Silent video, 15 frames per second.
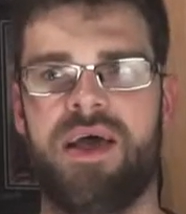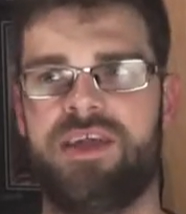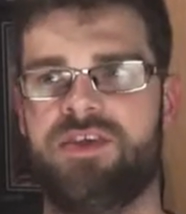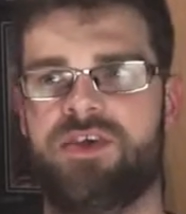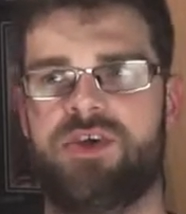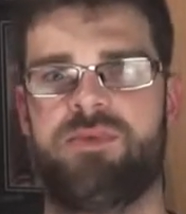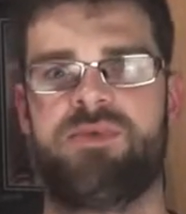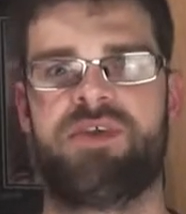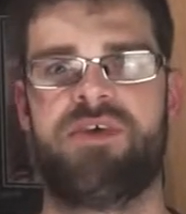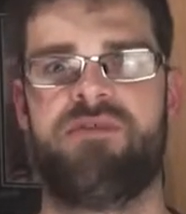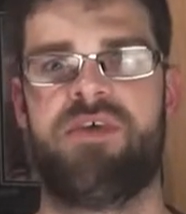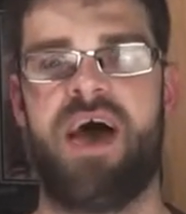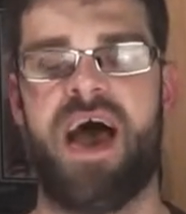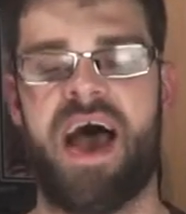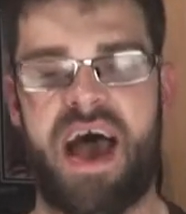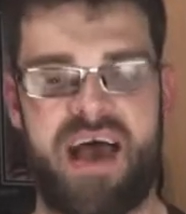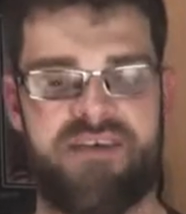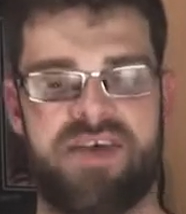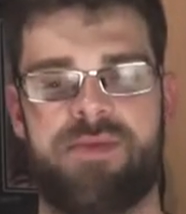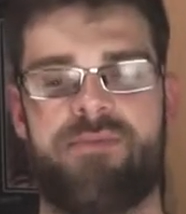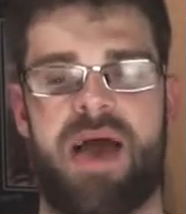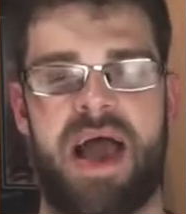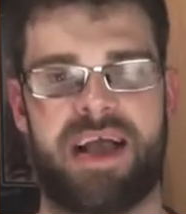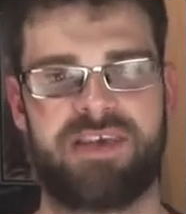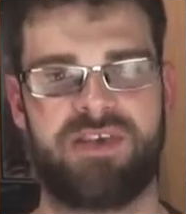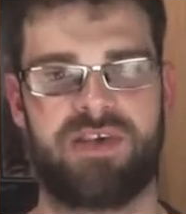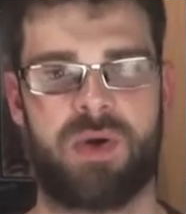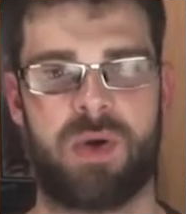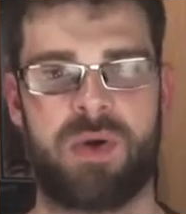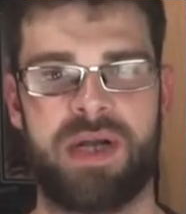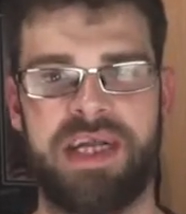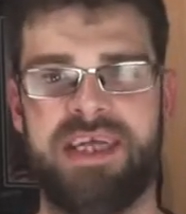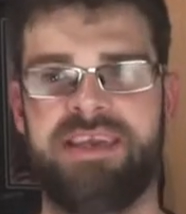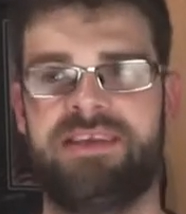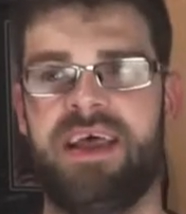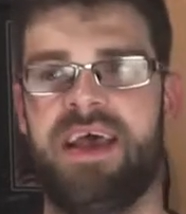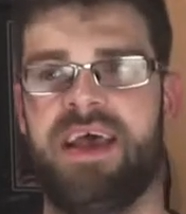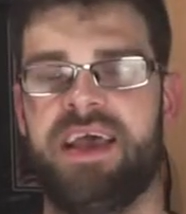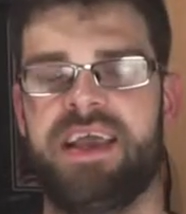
in terms of having backstories,